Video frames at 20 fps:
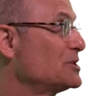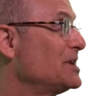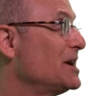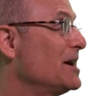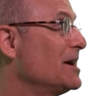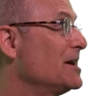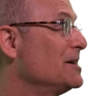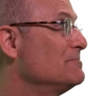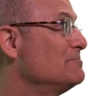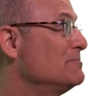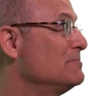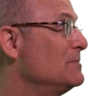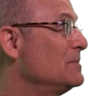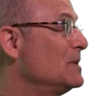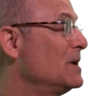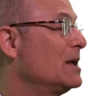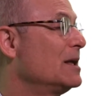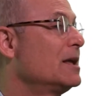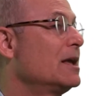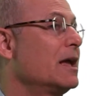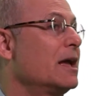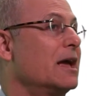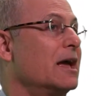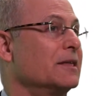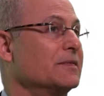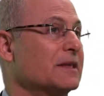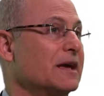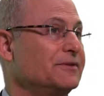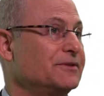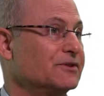time
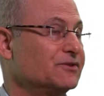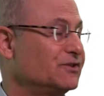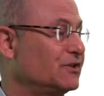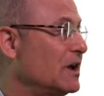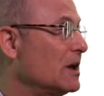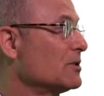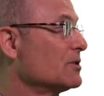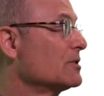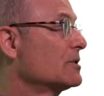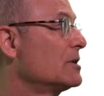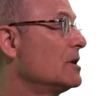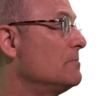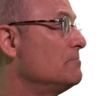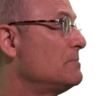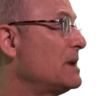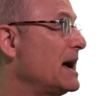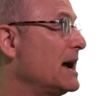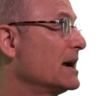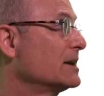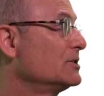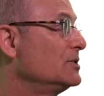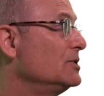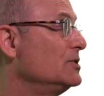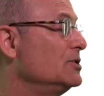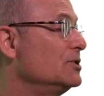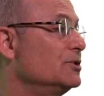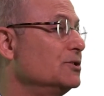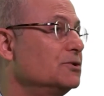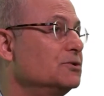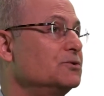and let the seller come back to
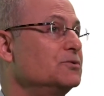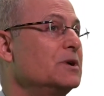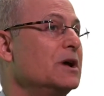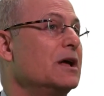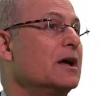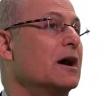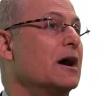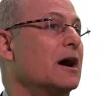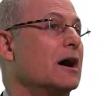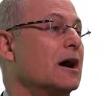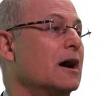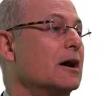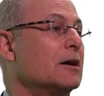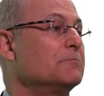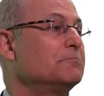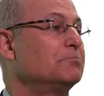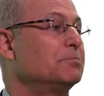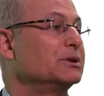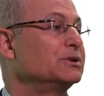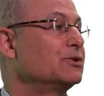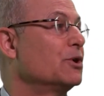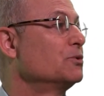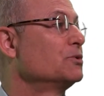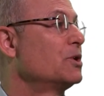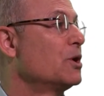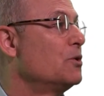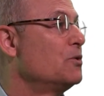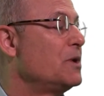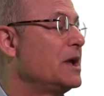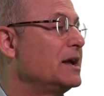you. But don't
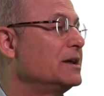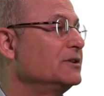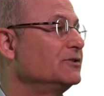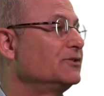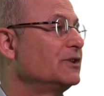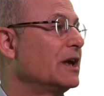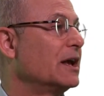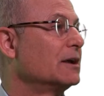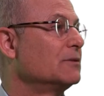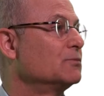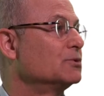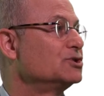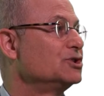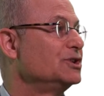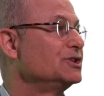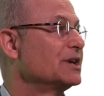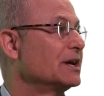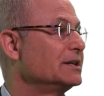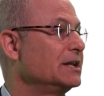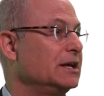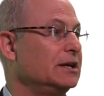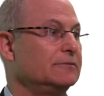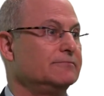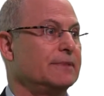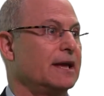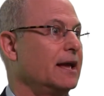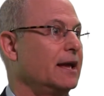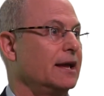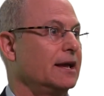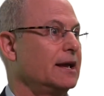go in saying, well, geez, I
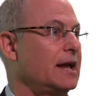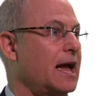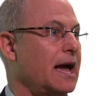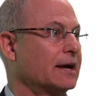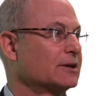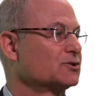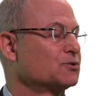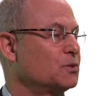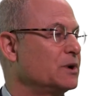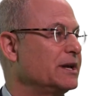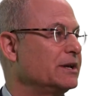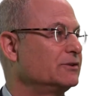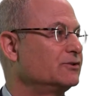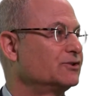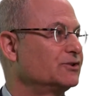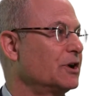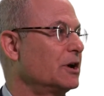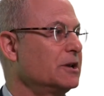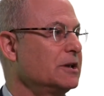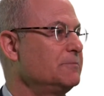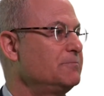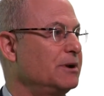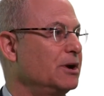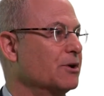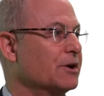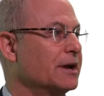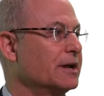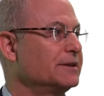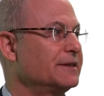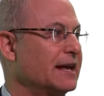need a X week study
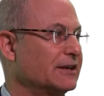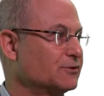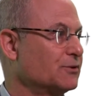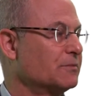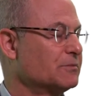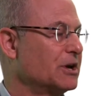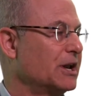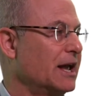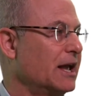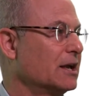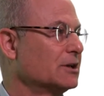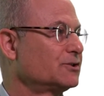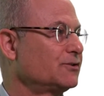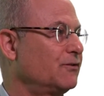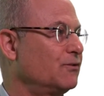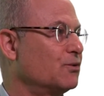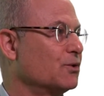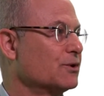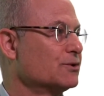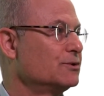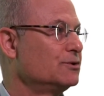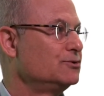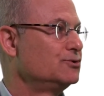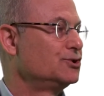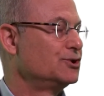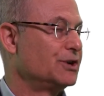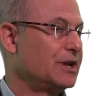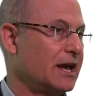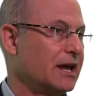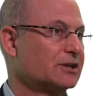period, and that's what I'm going to ask for. You
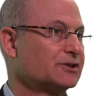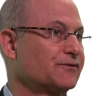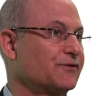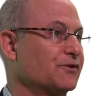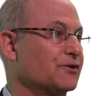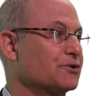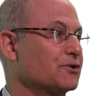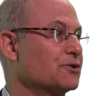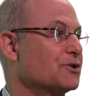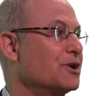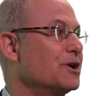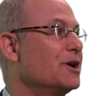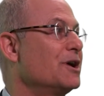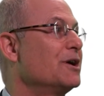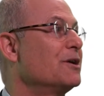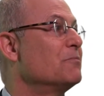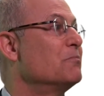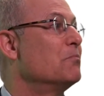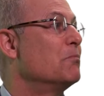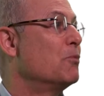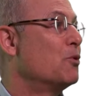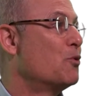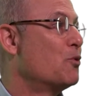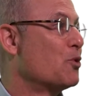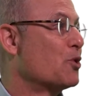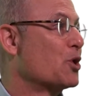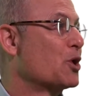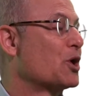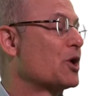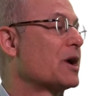should ask for
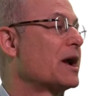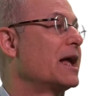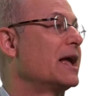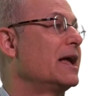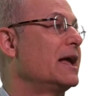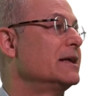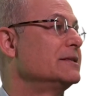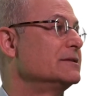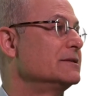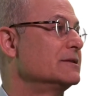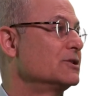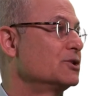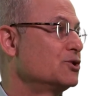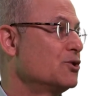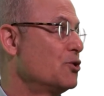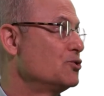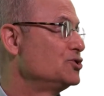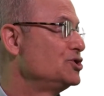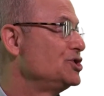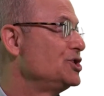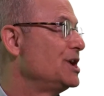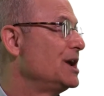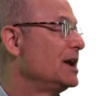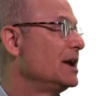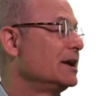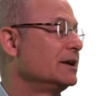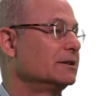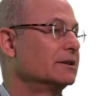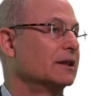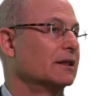more and
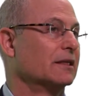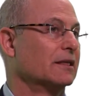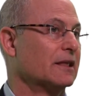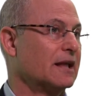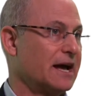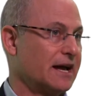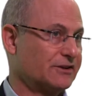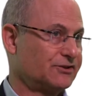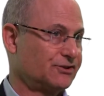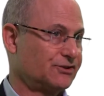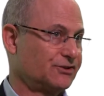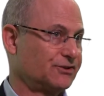negotiate less.